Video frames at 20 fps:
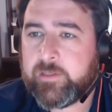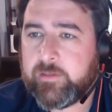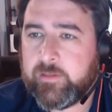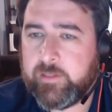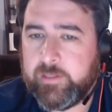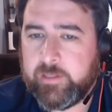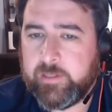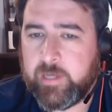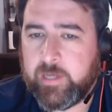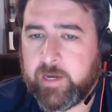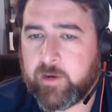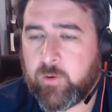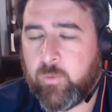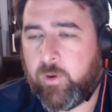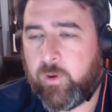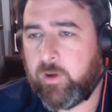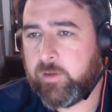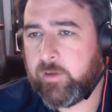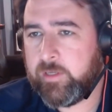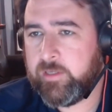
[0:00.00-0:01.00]
The air
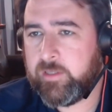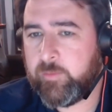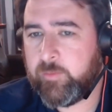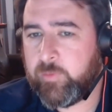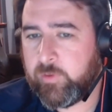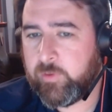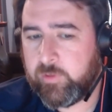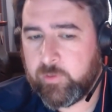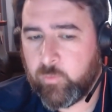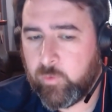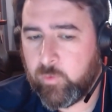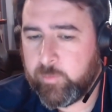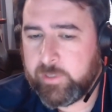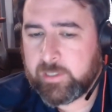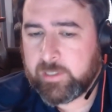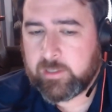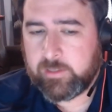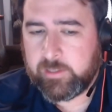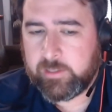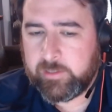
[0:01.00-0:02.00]
quality in the building will
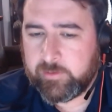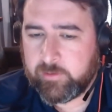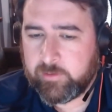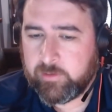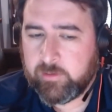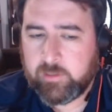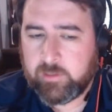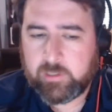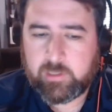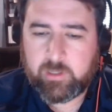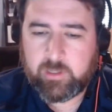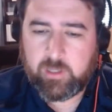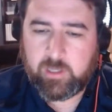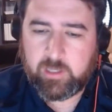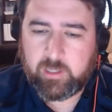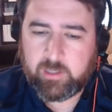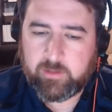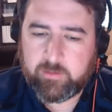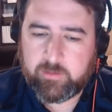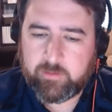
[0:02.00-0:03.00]
be cleaner,
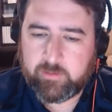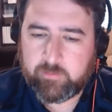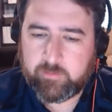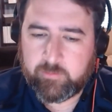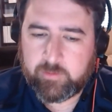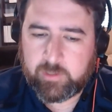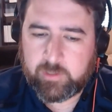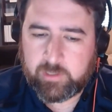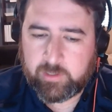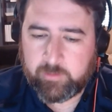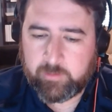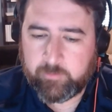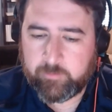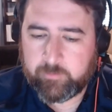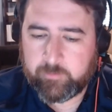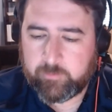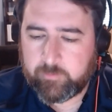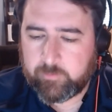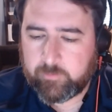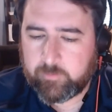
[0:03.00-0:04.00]
and
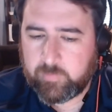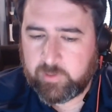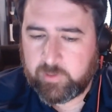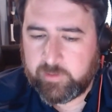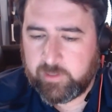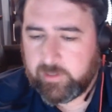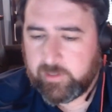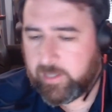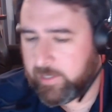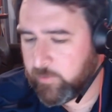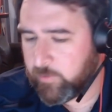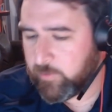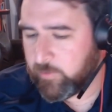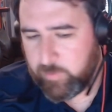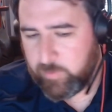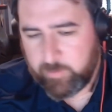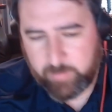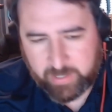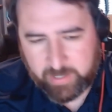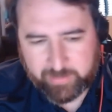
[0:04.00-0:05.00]
the light will
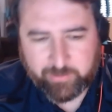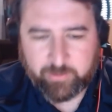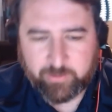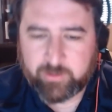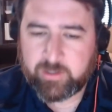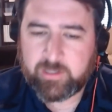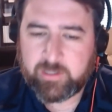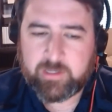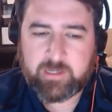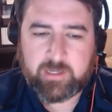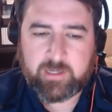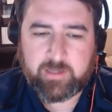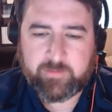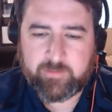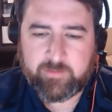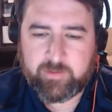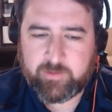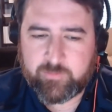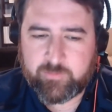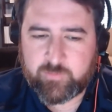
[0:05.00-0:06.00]
be better,
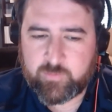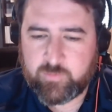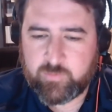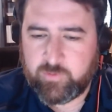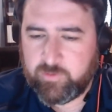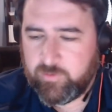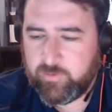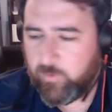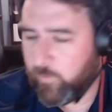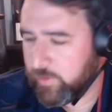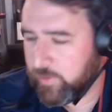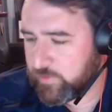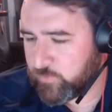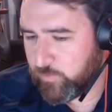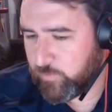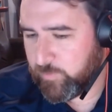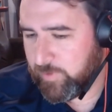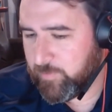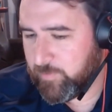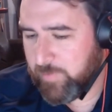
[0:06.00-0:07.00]
and the noise
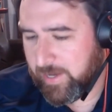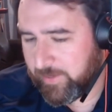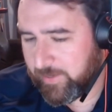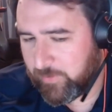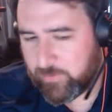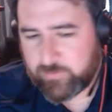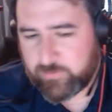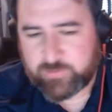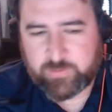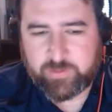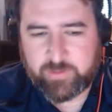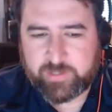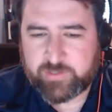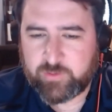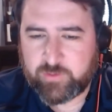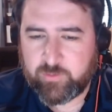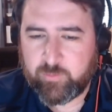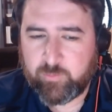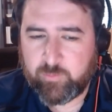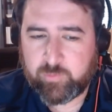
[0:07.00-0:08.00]
will be better, so that
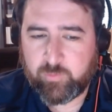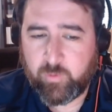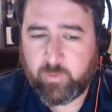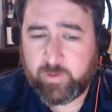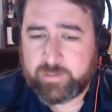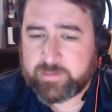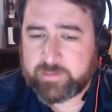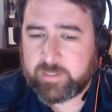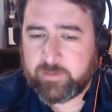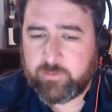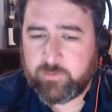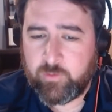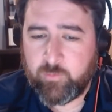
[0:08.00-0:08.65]
your employees